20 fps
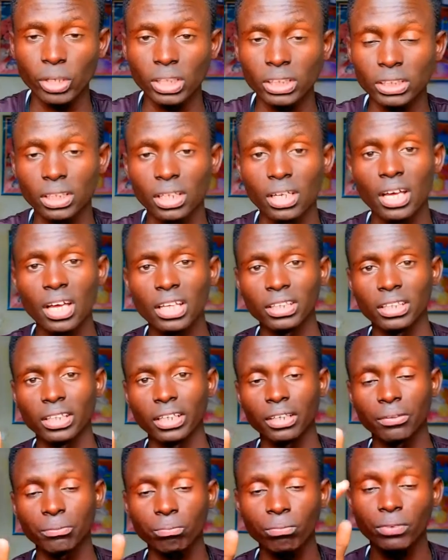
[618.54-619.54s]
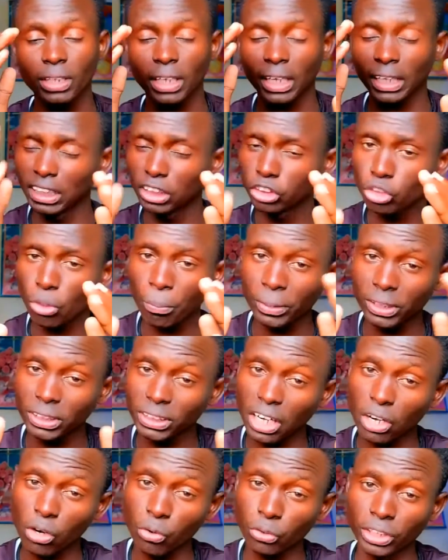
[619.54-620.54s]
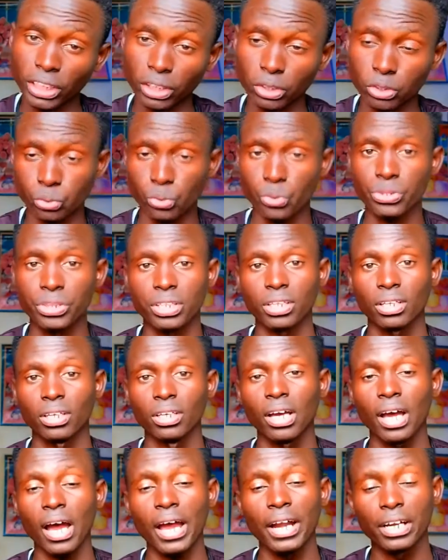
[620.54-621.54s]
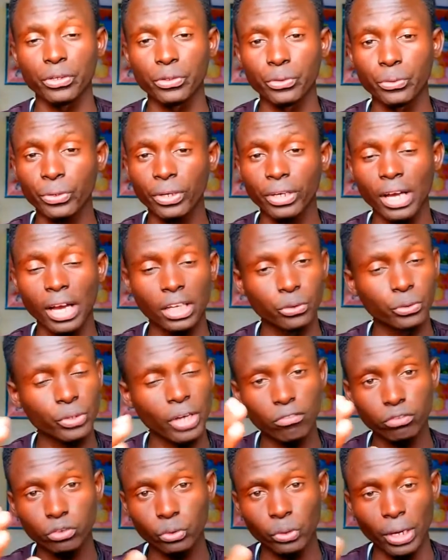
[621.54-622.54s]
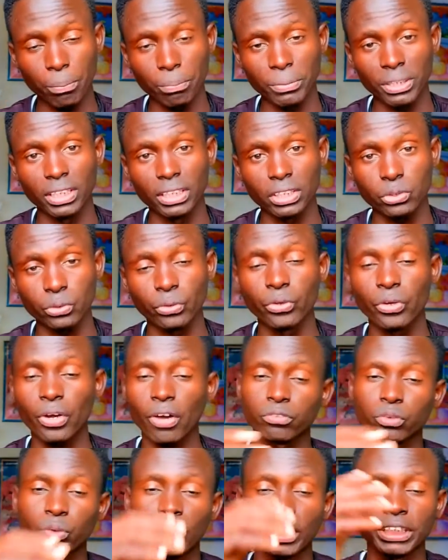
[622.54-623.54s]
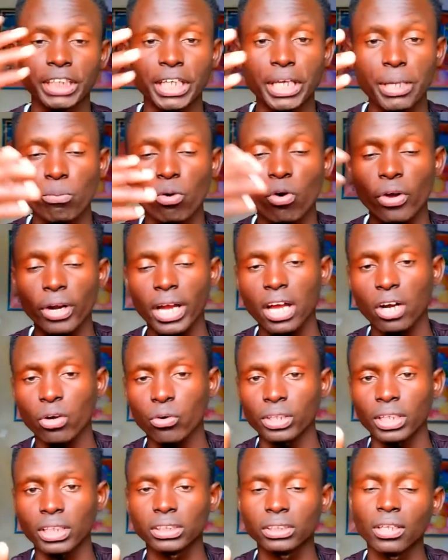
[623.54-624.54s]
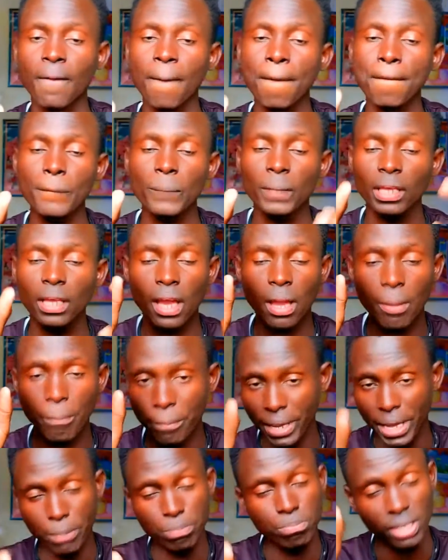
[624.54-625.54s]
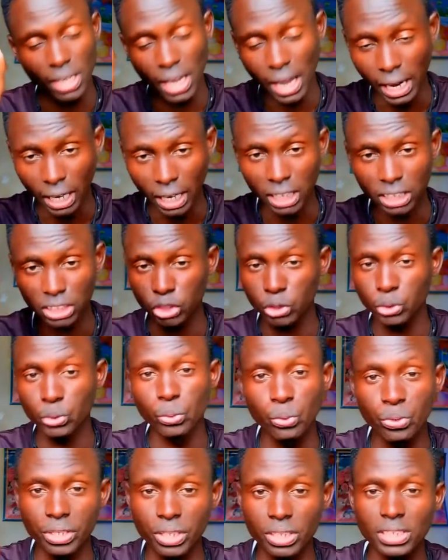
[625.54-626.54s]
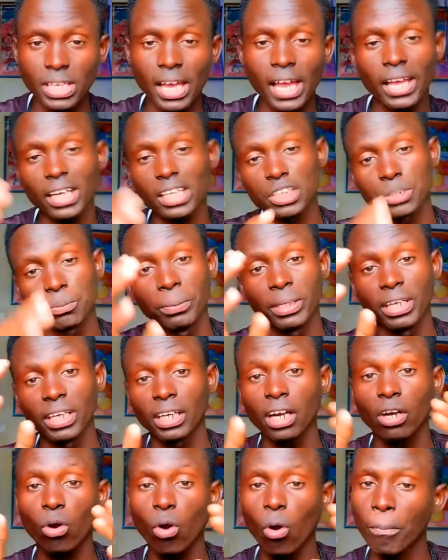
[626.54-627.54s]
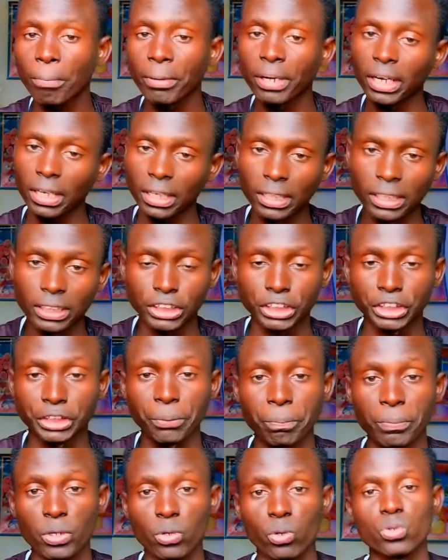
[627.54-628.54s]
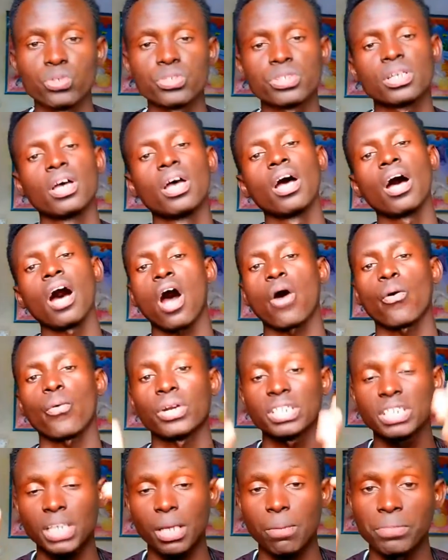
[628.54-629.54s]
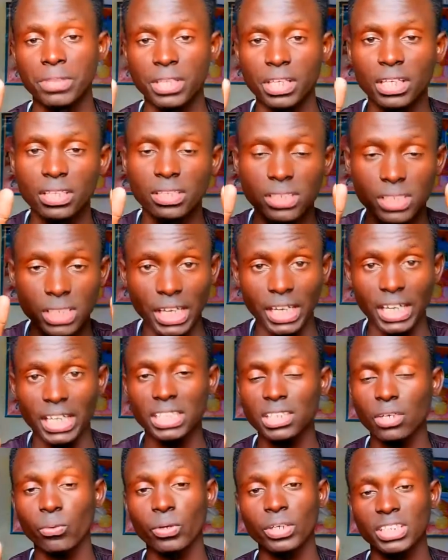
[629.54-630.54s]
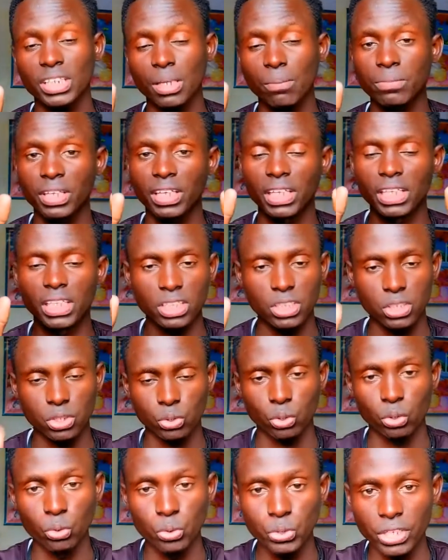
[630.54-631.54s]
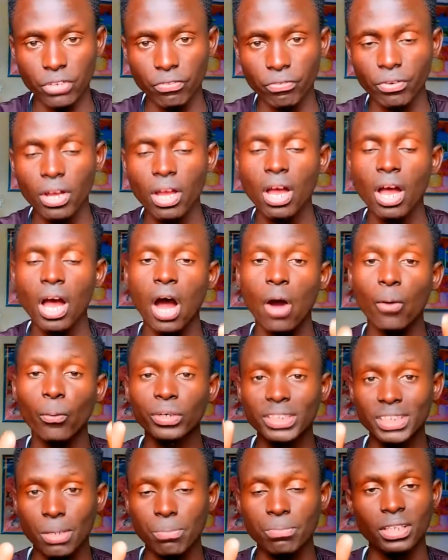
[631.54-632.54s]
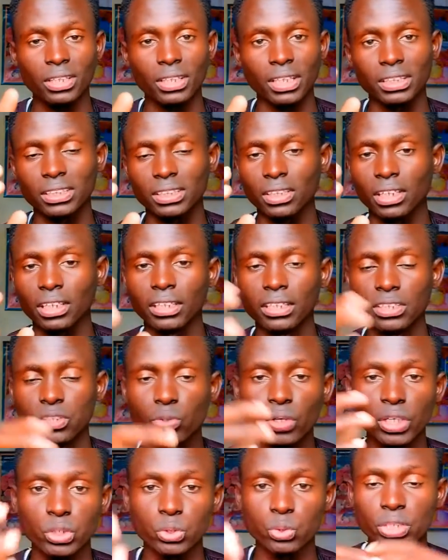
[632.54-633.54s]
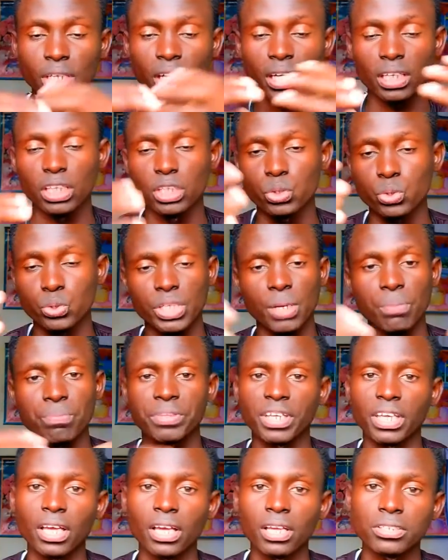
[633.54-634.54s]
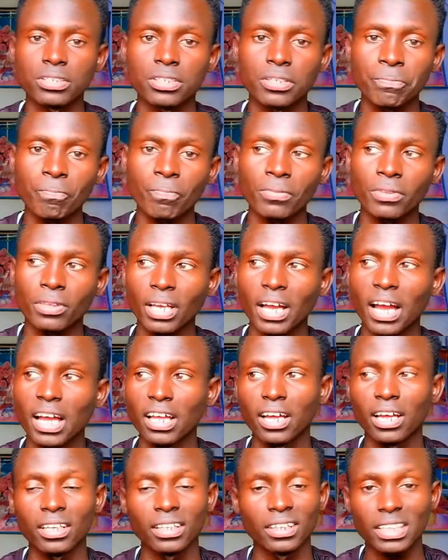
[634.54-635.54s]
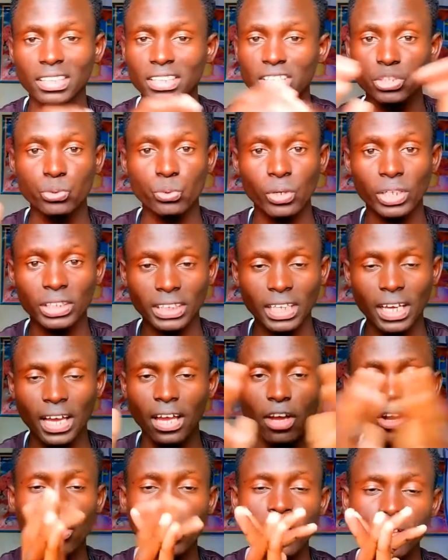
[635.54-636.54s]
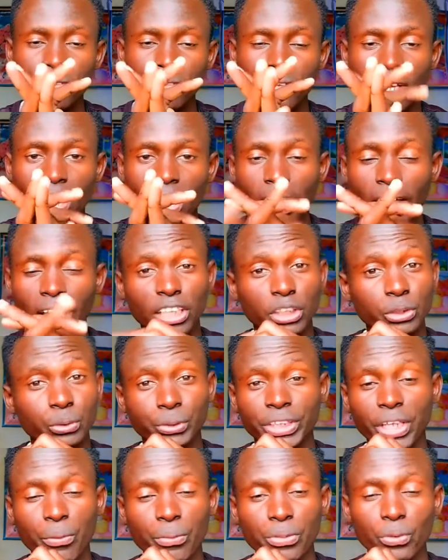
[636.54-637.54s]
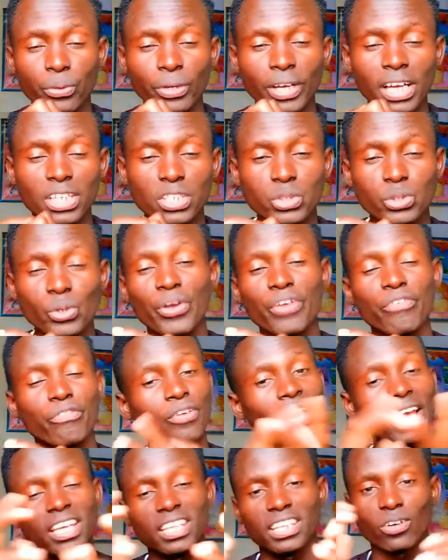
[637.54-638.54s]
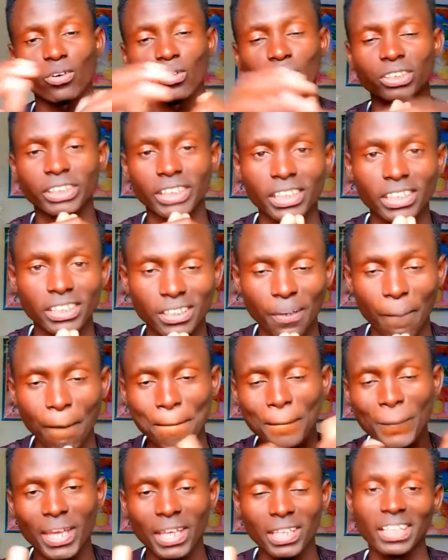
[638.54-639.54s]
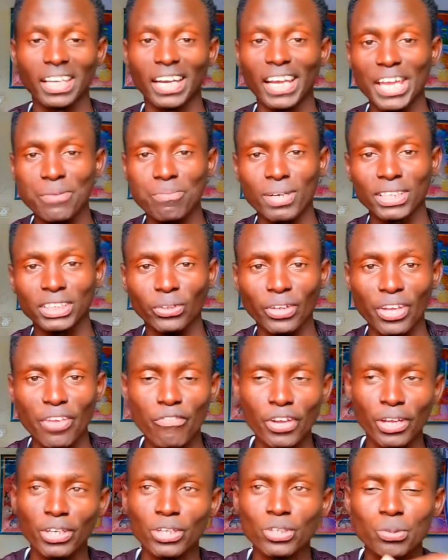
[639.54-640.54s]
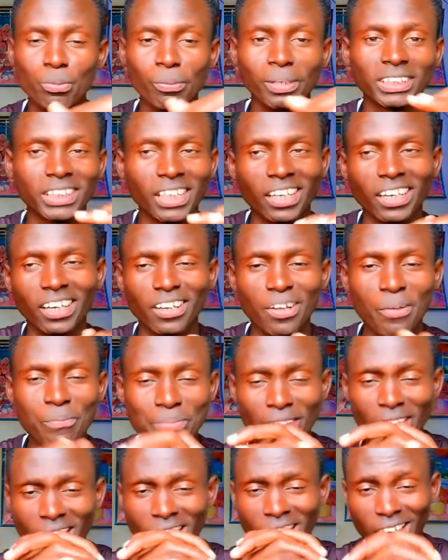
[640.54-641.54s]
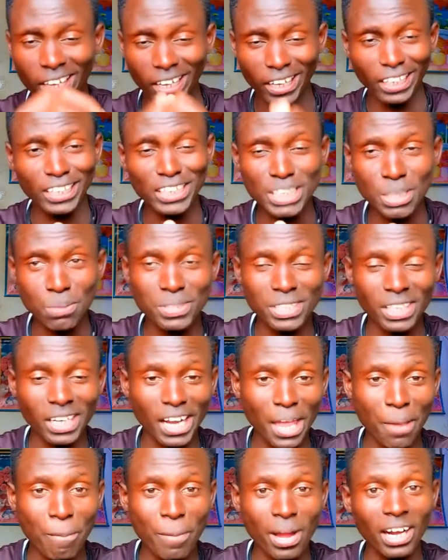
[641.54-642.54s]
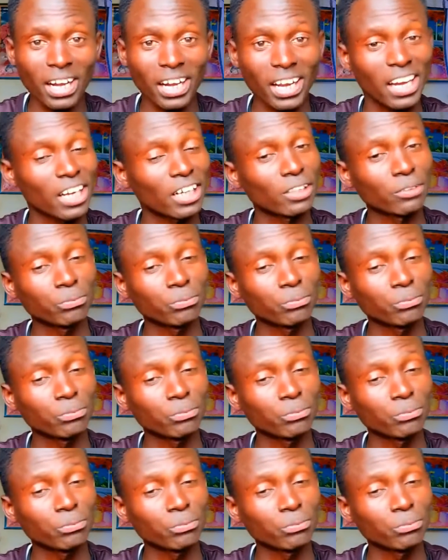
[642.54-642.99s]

you want, then let your partner know the truth, and you have to admit that you have to let him or her know that, babes, I can't do this. I can't be in an open relationship because I want something serious. I want something exclusive. I want something that is going to turn into something else. And that is what I had to share with you guys. So if you like the content, hit the like button. If you're new to my channel, kindly subscribe. And